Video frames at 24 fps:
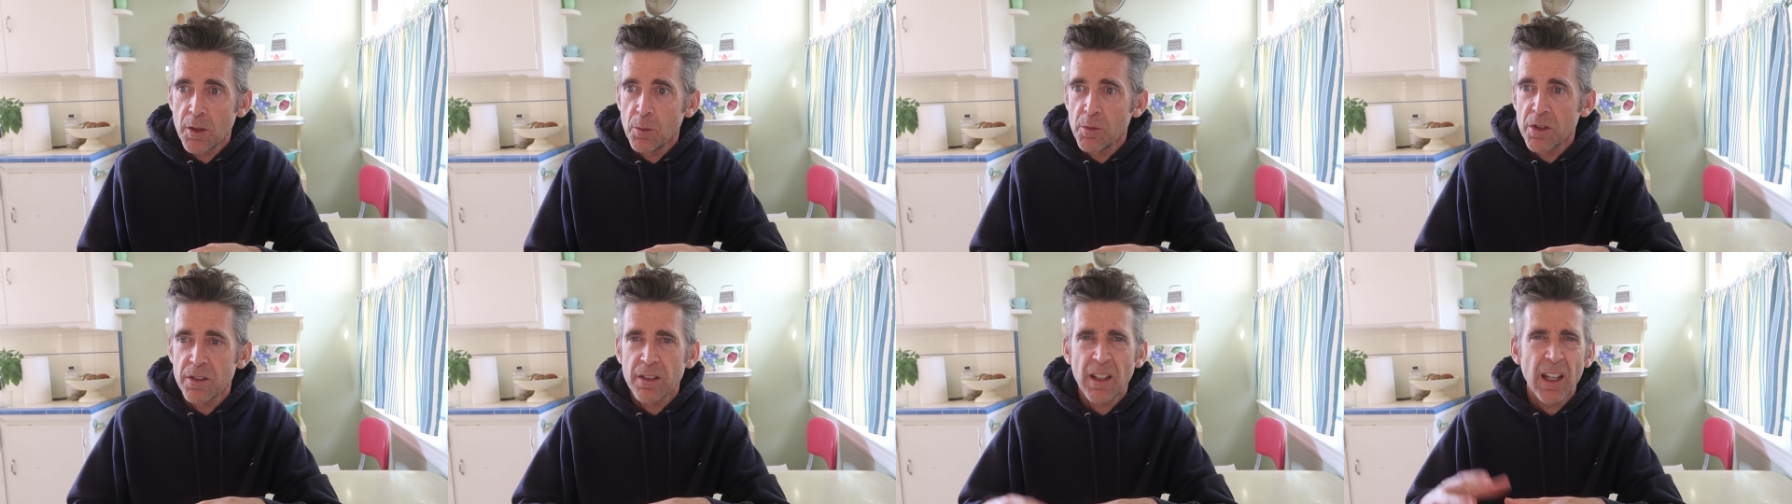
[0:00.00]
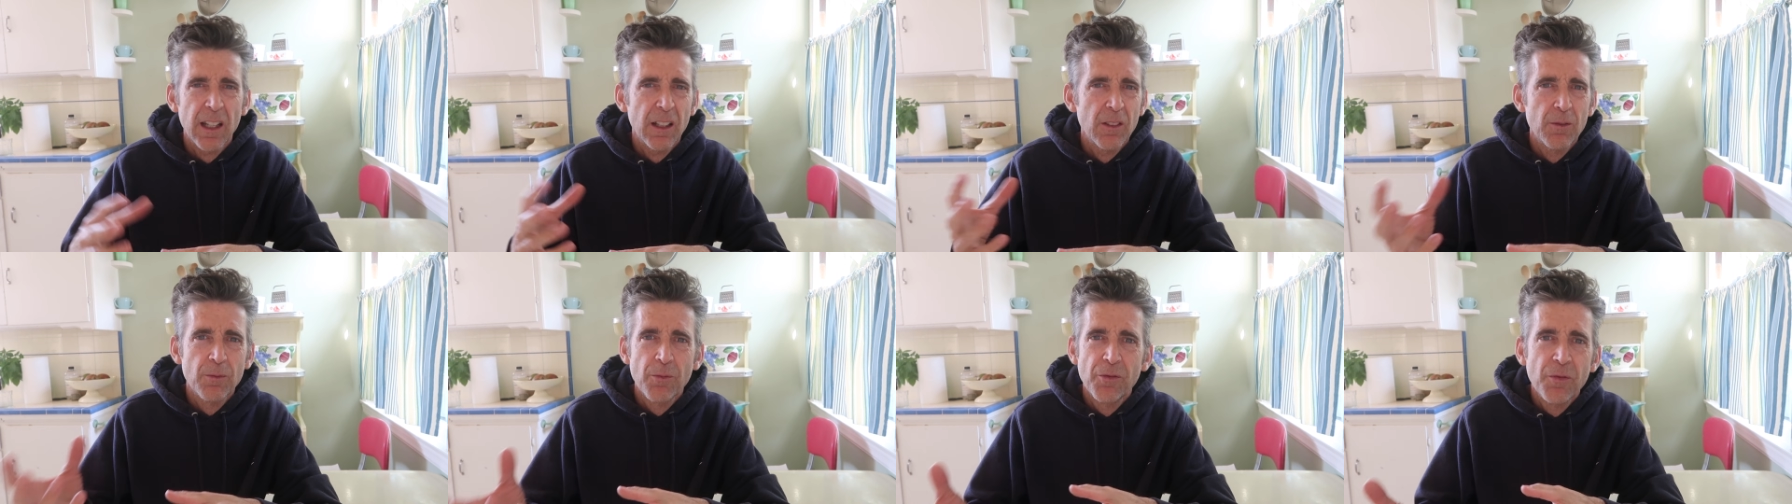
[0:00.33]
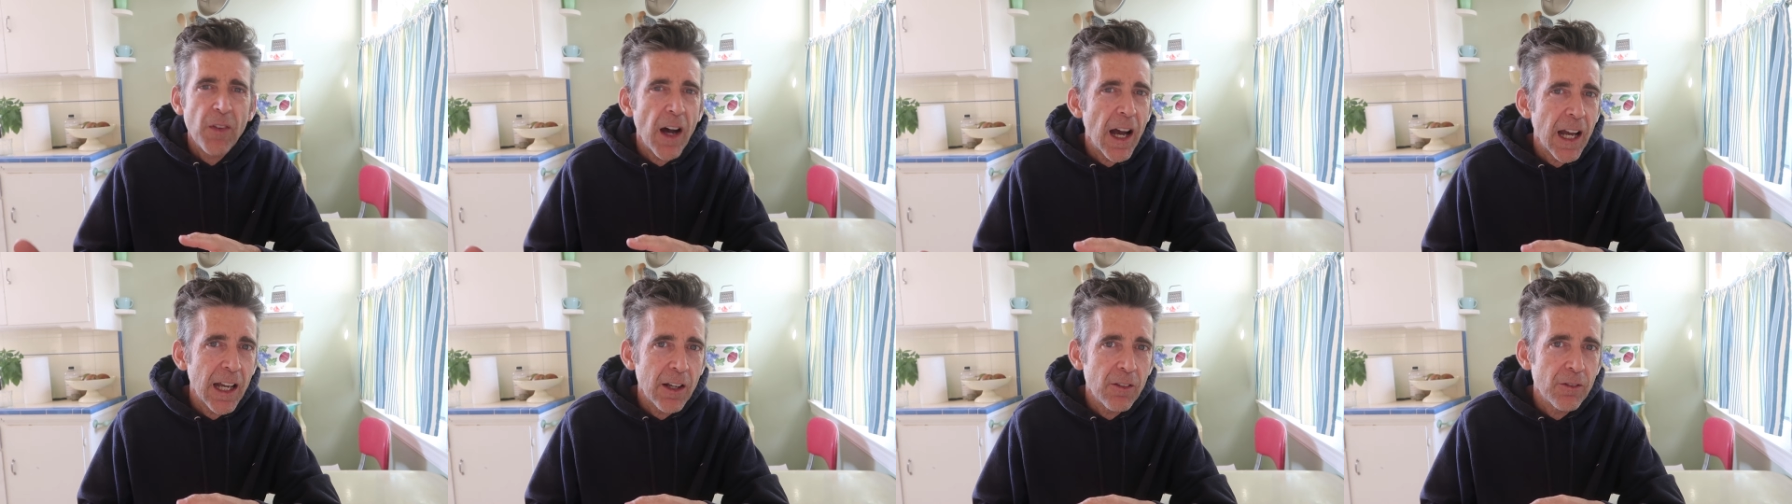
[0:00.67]
It was like
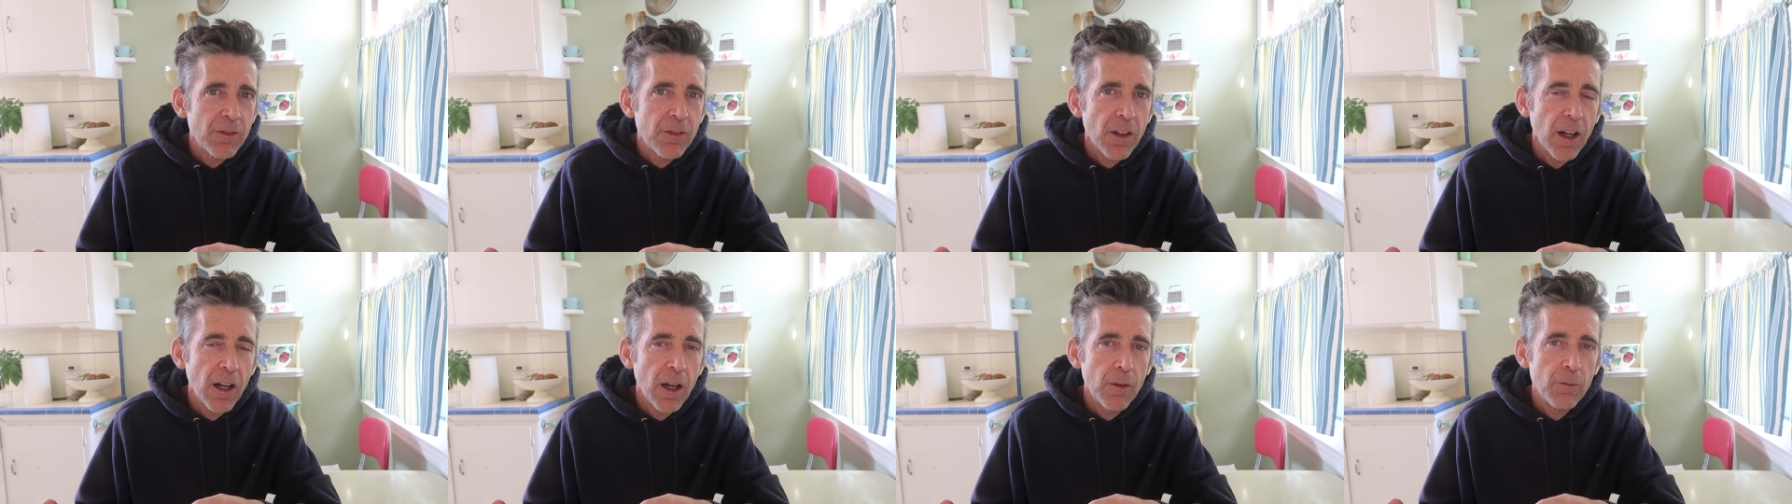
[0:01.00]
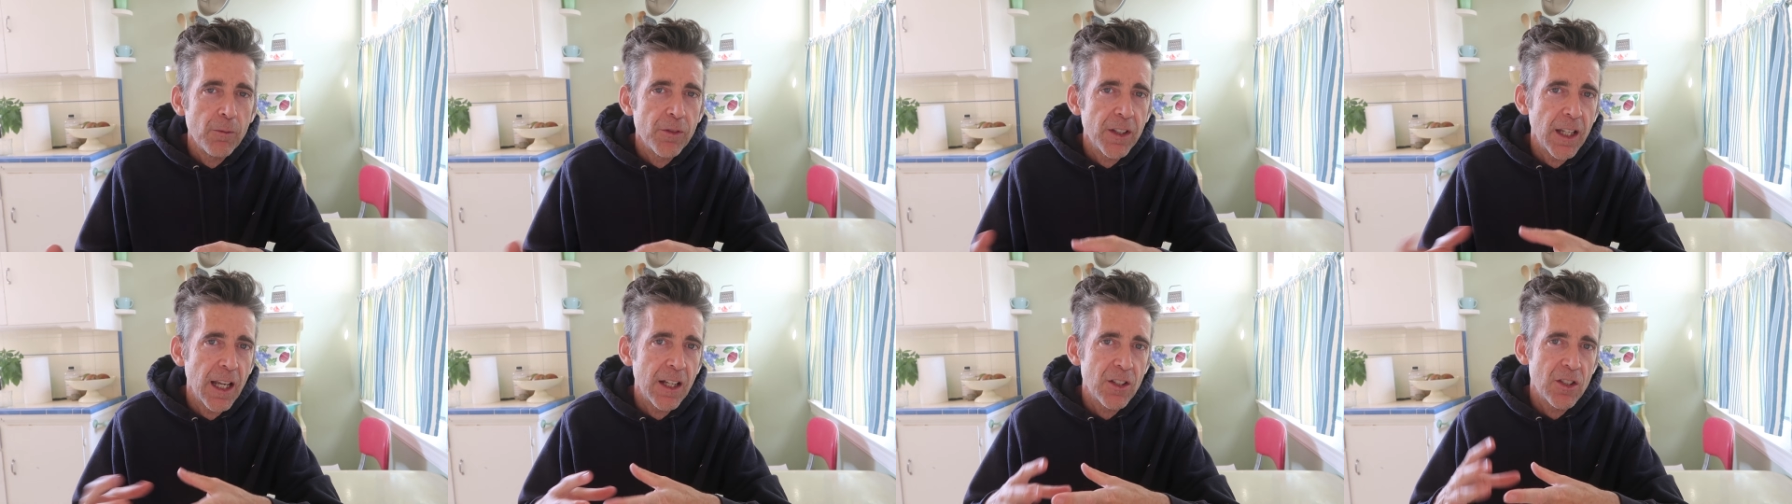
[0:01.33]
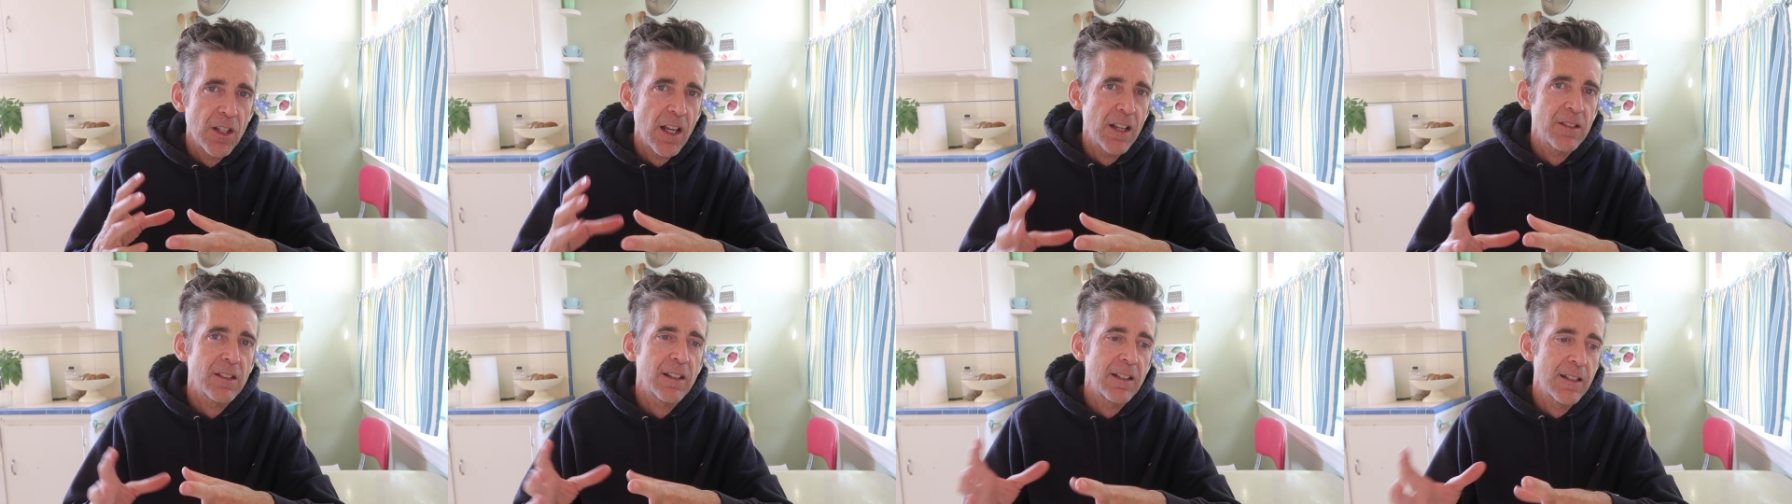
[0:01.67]
five um,
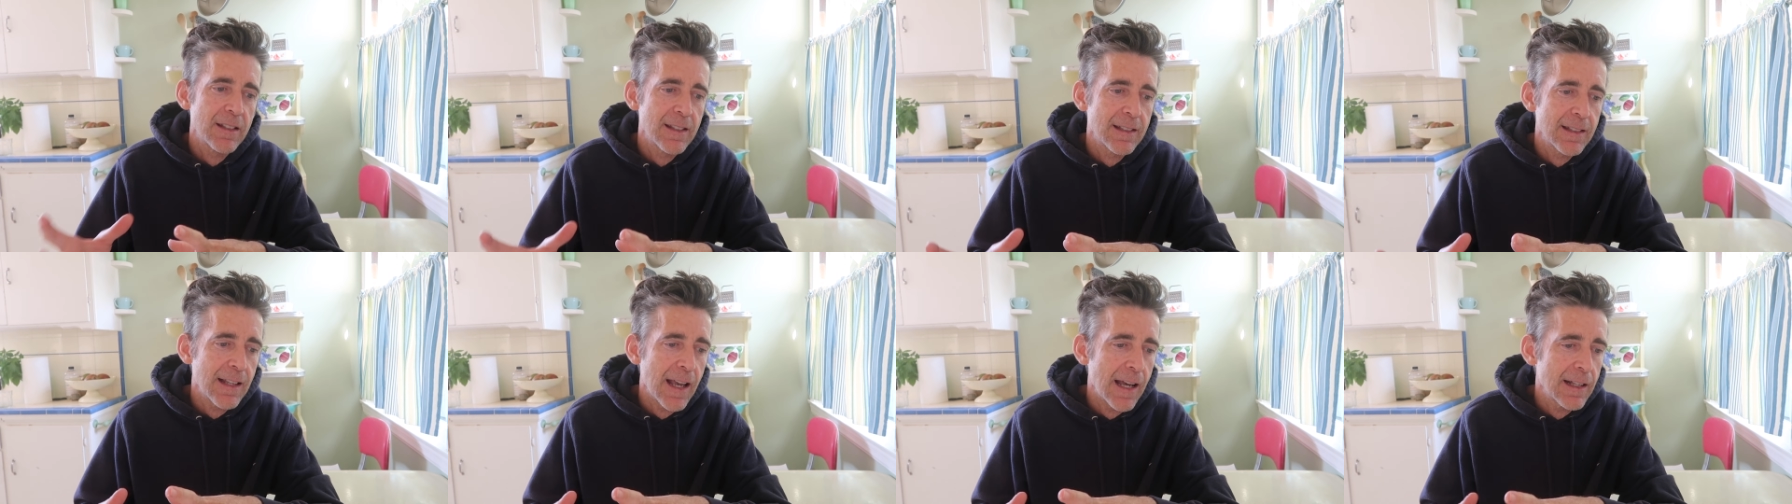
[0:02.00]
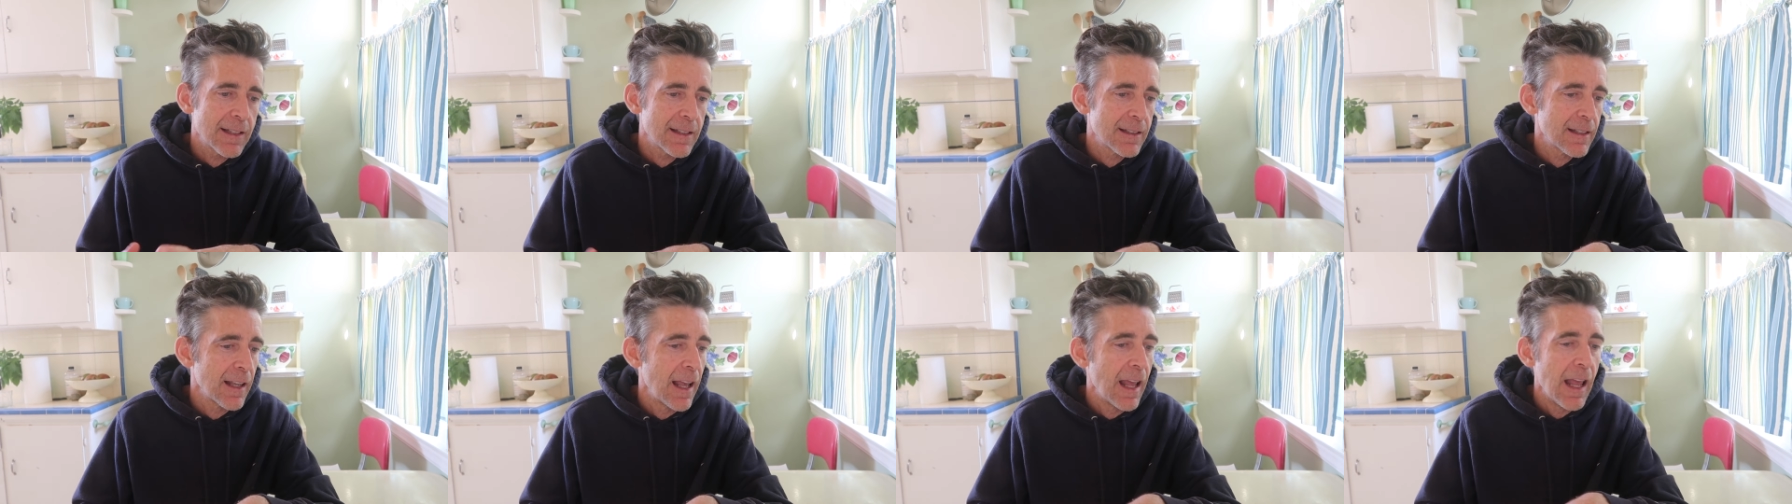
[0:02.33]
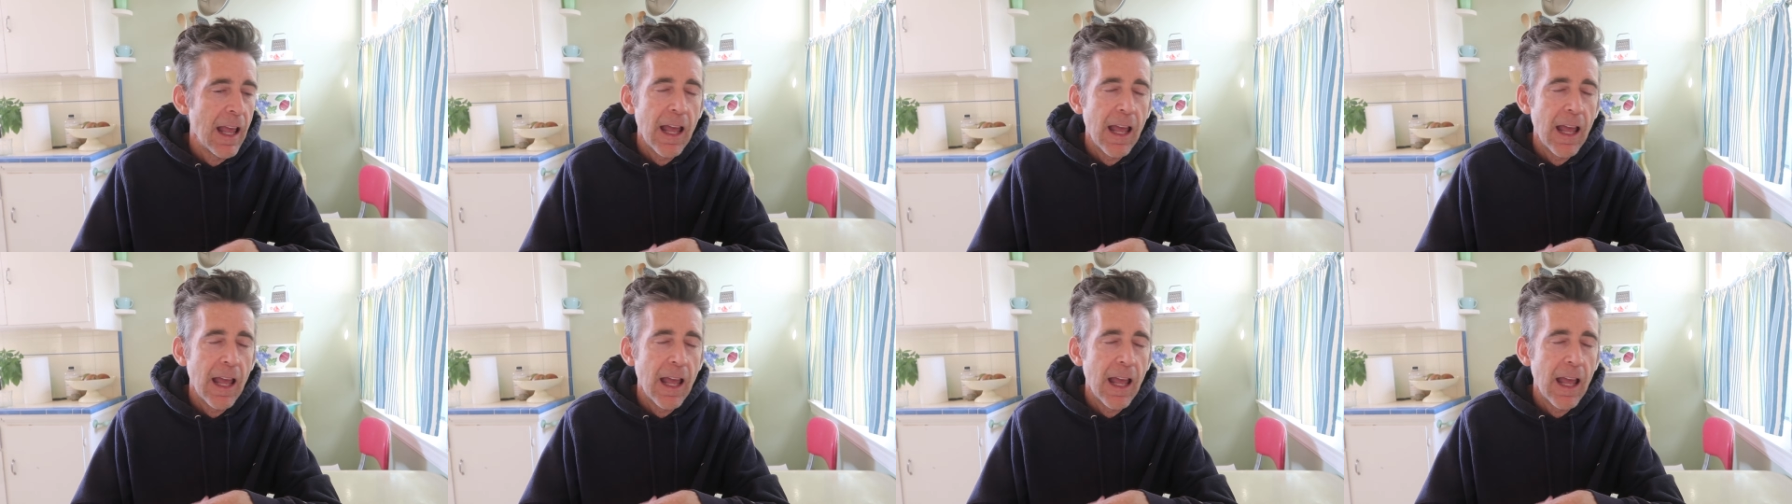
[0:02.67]
VHS cassettes.